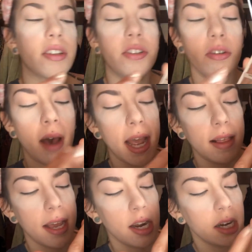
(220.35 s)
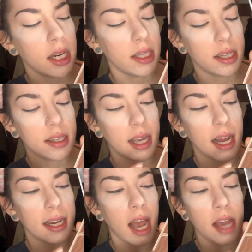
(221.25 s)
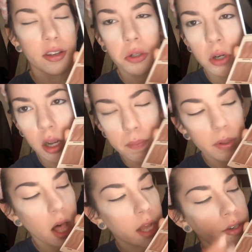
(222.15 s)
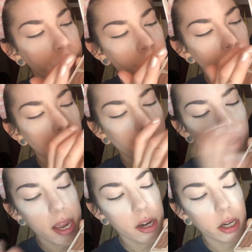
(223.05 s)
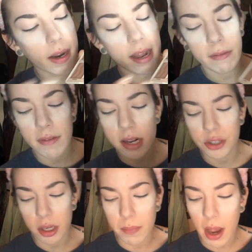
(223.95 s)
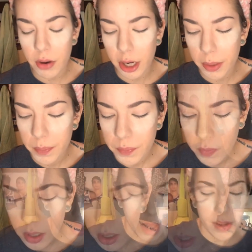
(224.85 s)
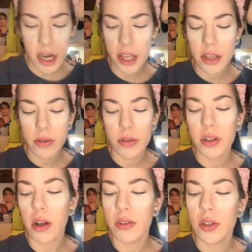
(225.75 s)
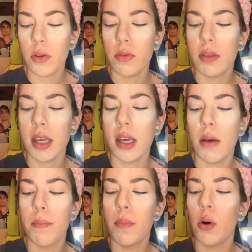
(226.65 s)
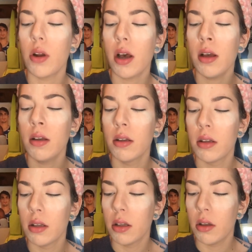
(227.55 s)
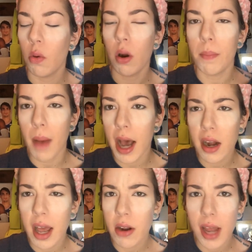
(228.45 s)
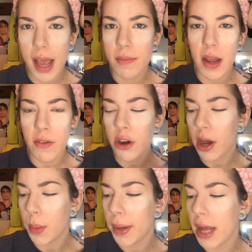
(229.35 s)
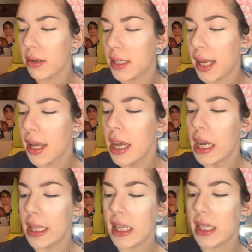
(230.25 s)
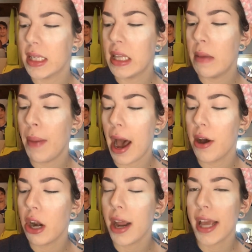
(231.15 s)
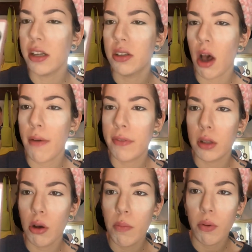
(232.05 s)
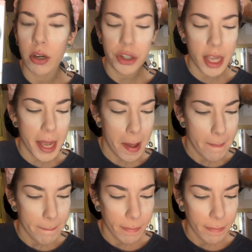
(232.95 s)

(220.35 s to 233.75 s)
the 2 highlighters, it's got a contour, a blush, brightener, and a finishing powder. I'm going to use also the Mata, I never know how to pronounce it. This is the powder and soft glow brush kit.